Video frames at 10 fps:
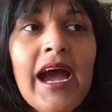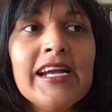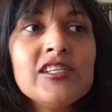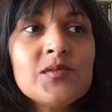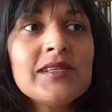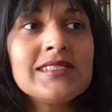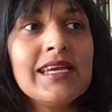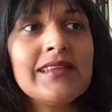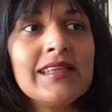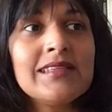I just want to
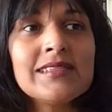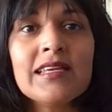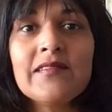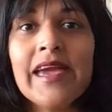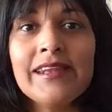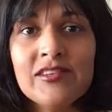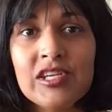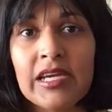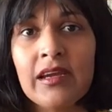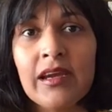say that this kind of
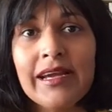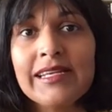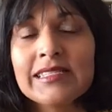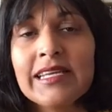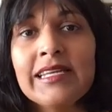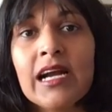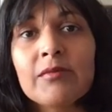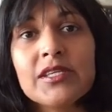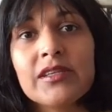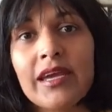energy is leading
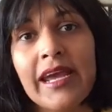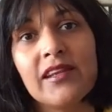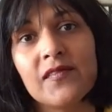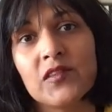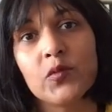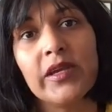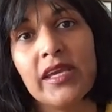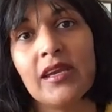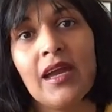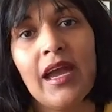up to the end of this
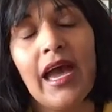week,